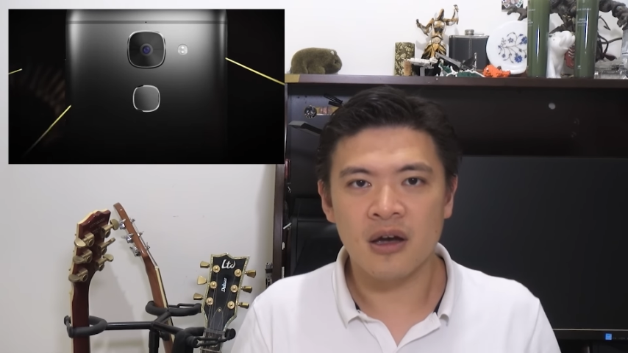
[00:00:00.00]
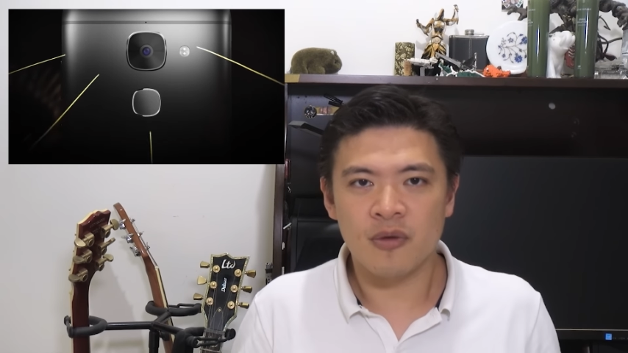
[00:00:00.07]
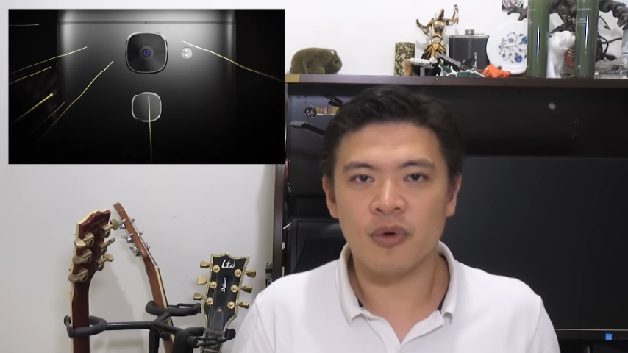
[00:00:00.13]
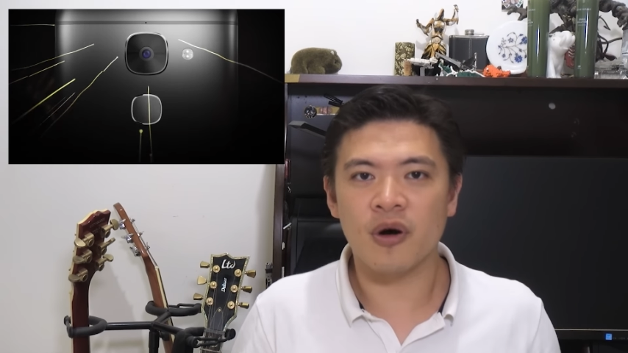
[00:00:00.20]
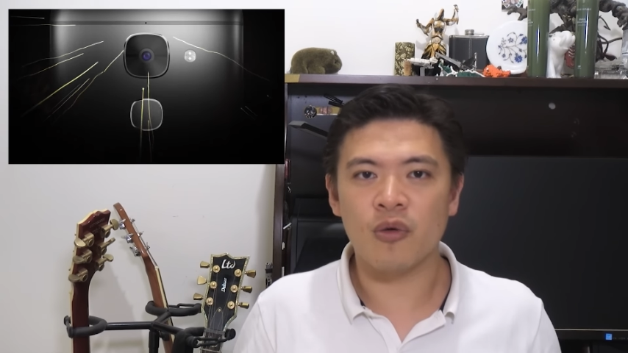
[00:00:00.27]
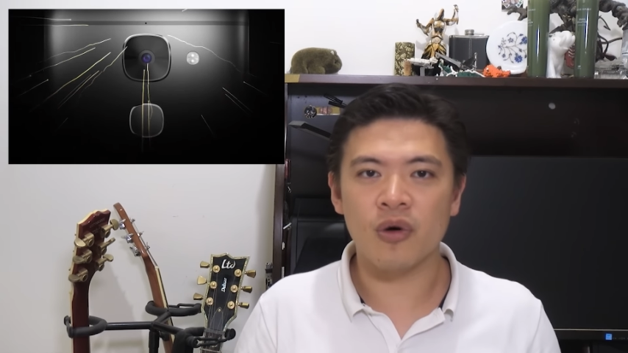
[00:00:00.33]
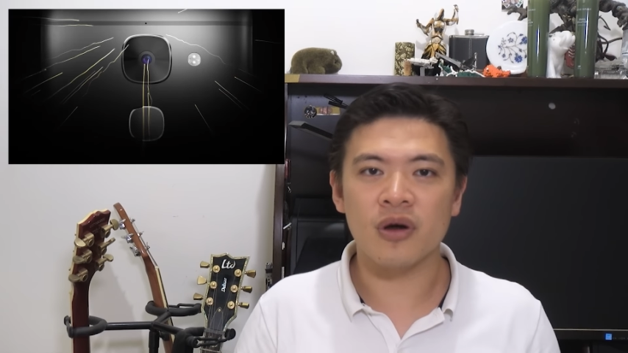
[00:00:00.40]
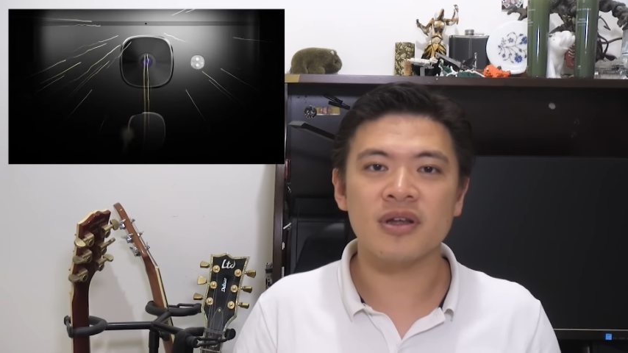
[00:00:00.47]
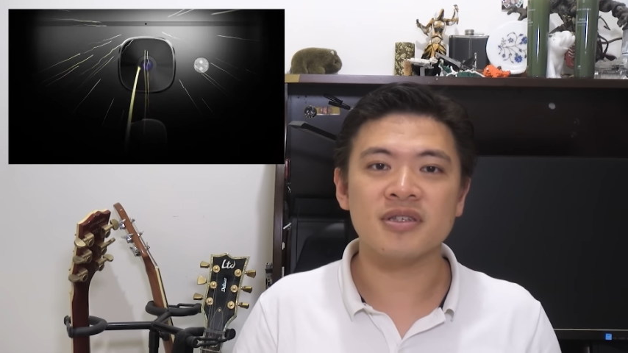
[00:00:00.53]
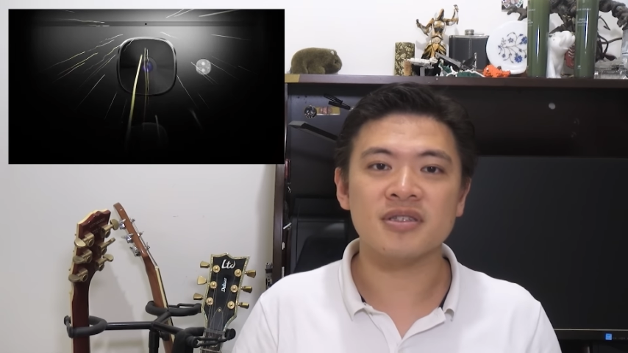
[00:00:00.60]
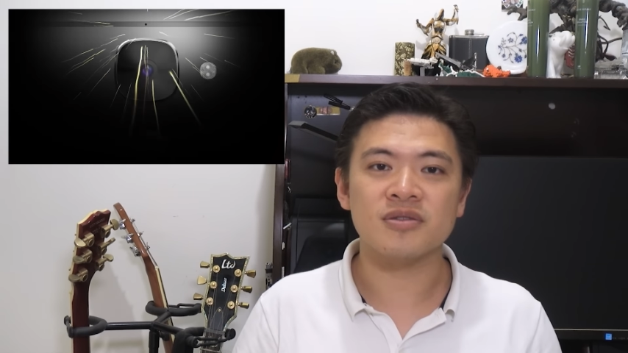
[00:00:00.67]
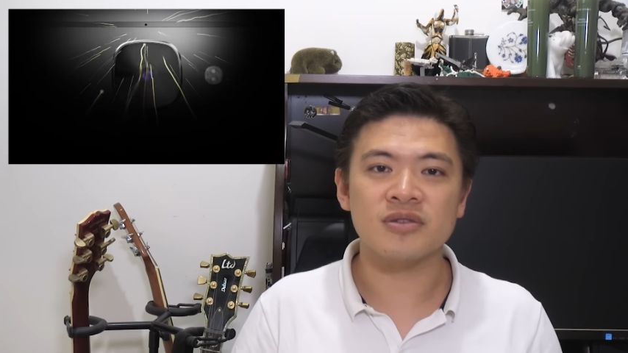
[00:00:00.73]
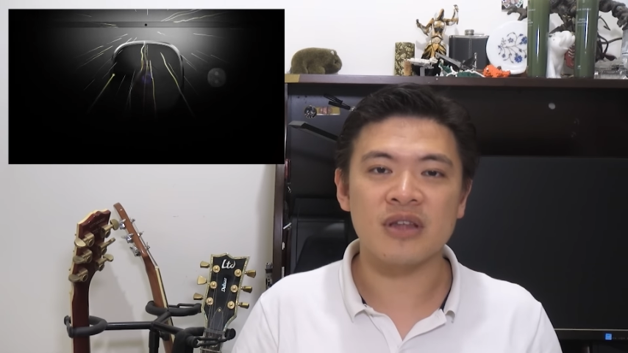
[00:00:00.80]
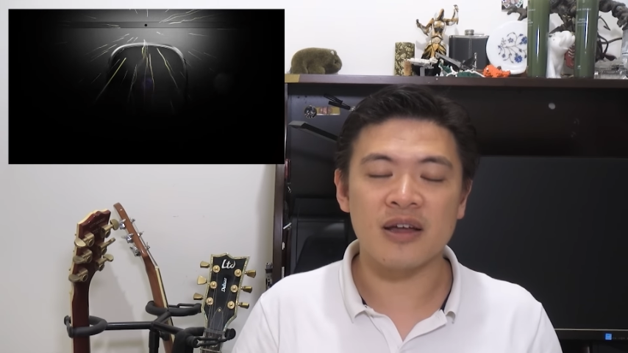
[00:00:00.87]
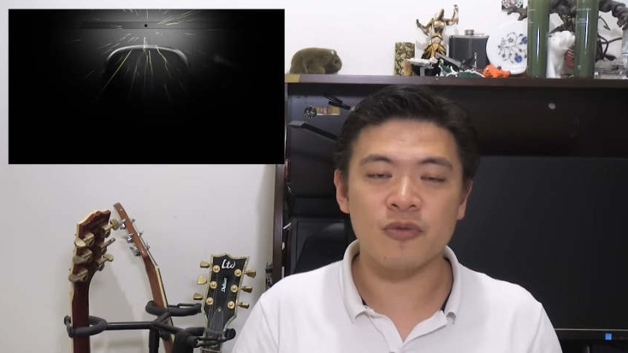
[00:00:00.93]
But
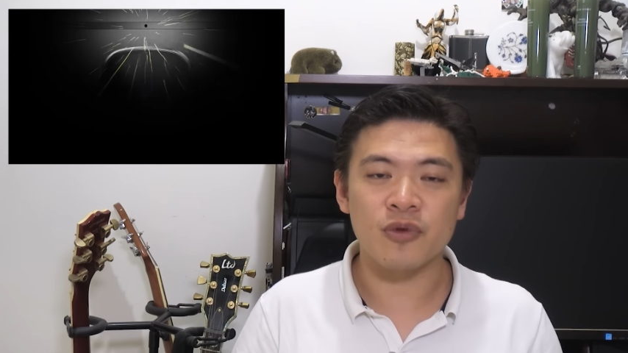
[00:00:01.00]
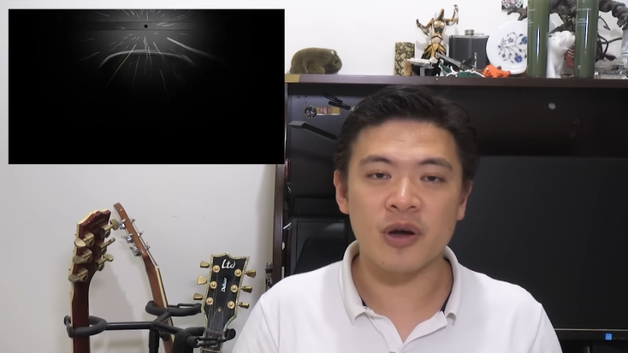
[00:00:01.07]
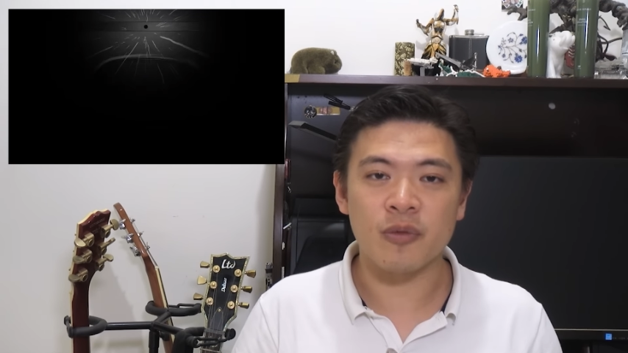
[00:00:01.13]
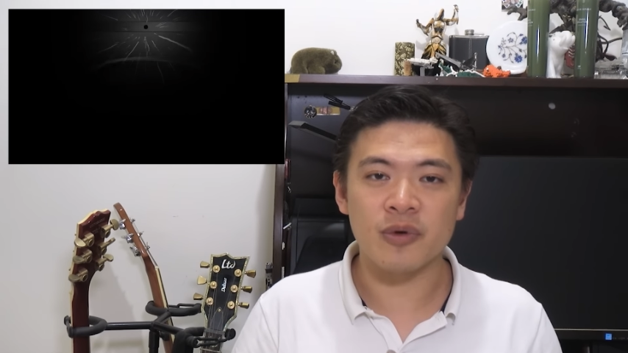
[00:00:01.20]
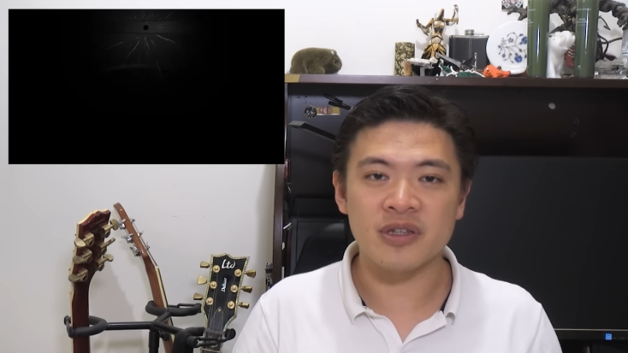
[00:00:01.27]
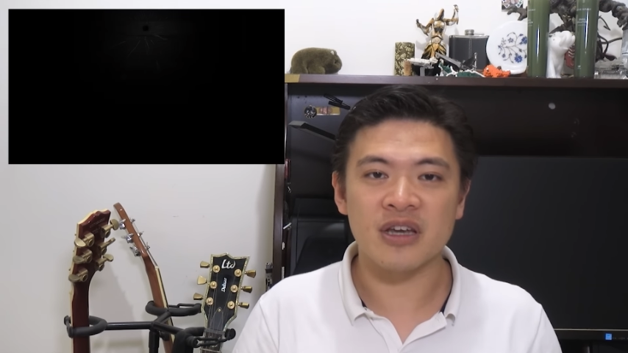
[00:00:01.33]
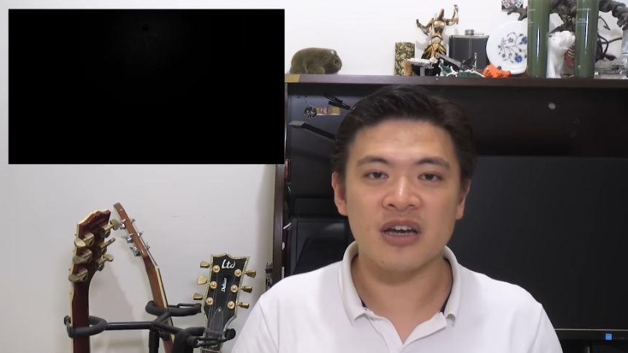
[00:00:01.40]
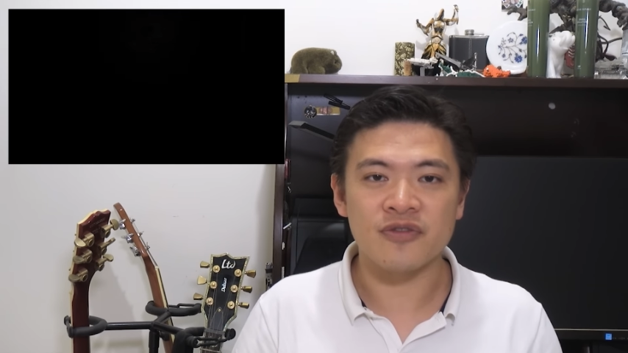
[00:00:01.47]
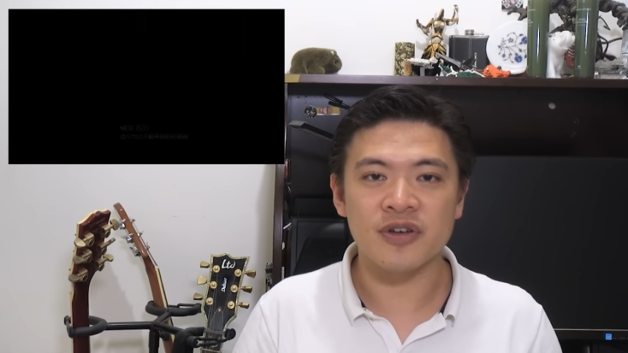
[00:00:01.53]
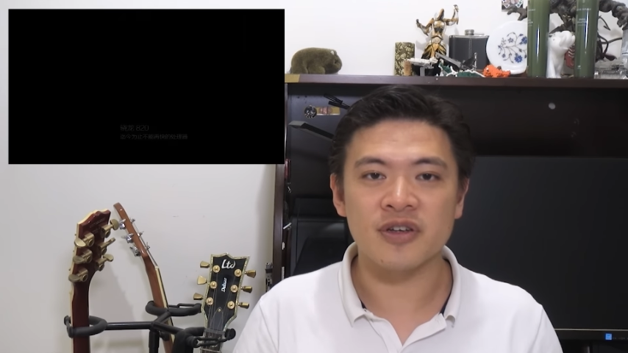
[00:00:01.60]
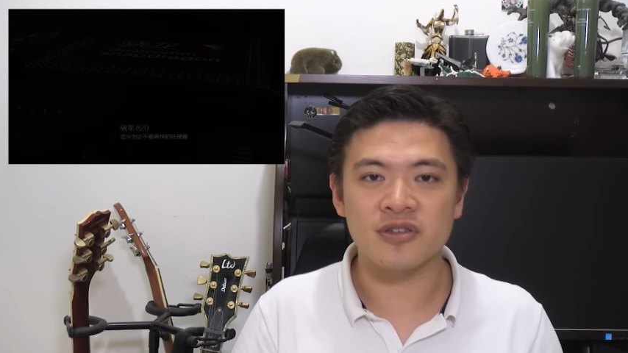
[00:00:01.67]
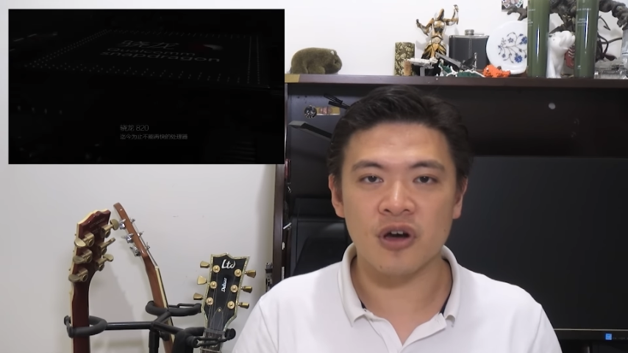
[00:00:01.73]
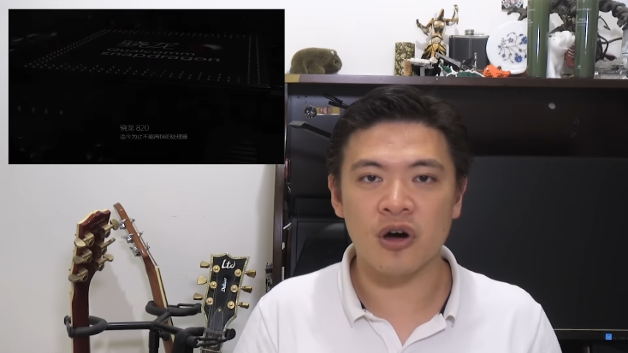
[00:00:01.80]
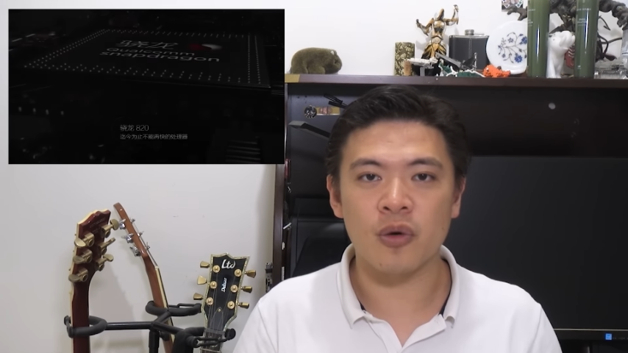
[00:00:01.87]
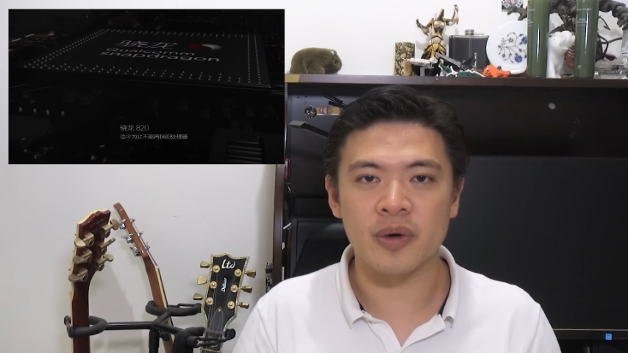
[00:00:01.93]
what we
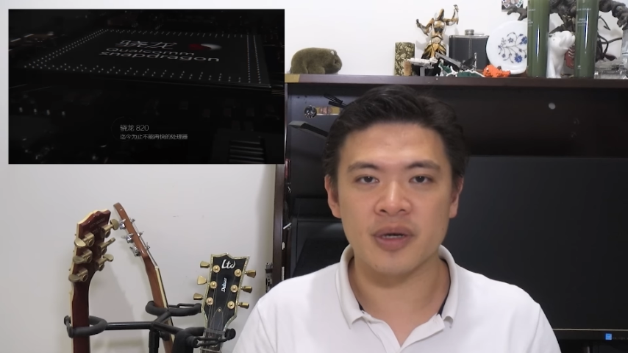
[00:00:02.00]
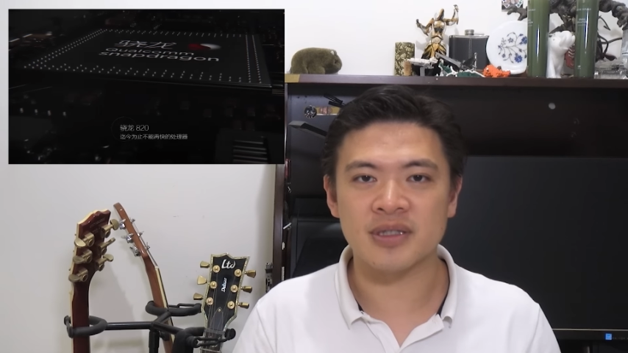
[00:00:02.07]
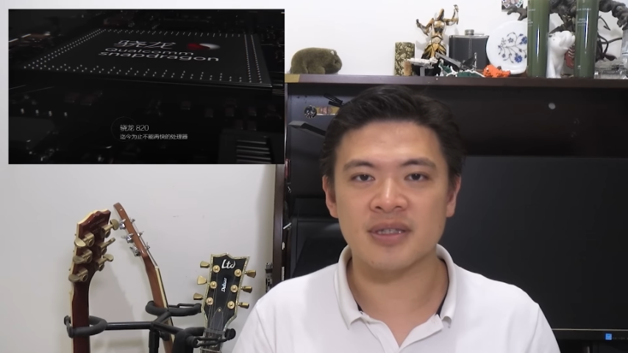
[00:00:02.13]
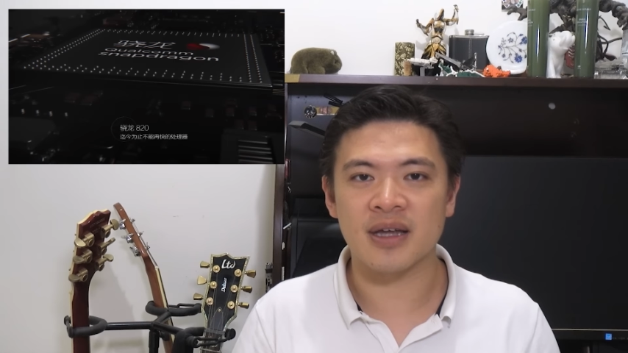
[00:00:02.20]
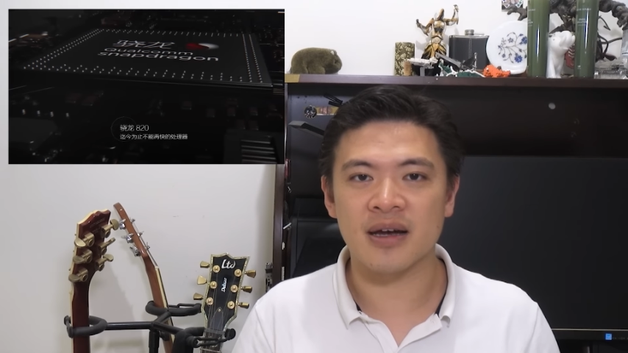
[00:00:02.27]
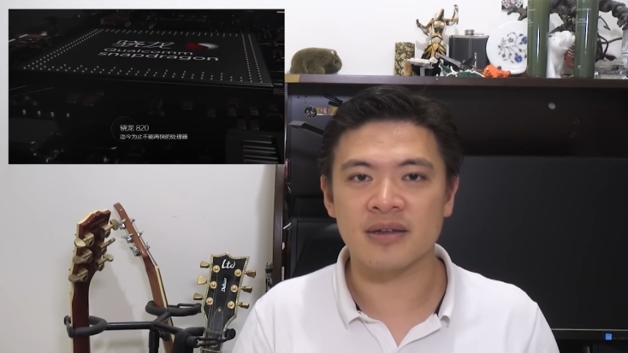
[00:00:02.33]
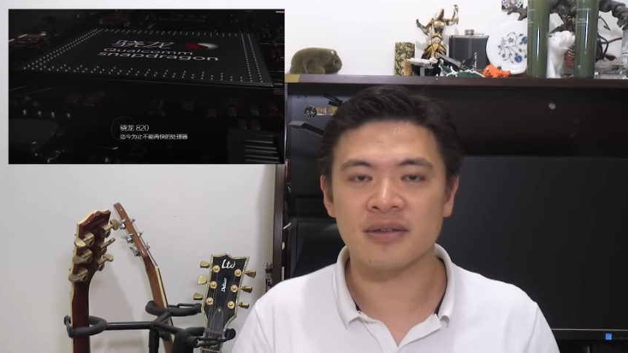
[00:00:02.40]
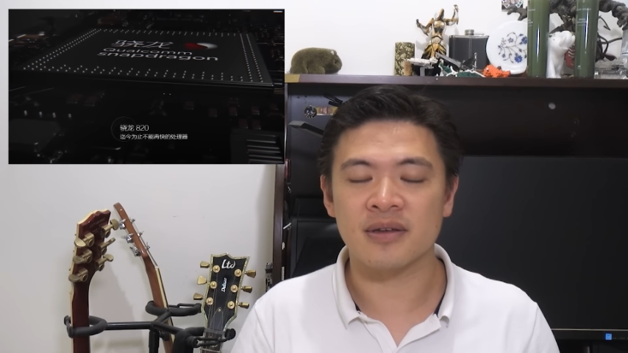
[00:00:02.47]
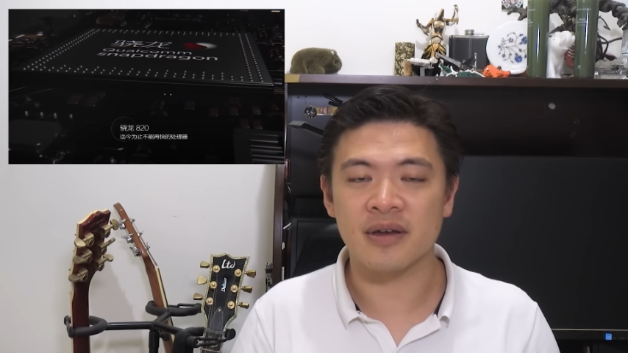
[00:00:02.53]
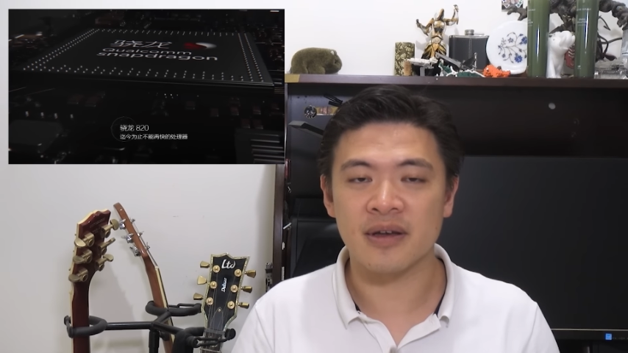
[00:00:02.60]
definitely know is that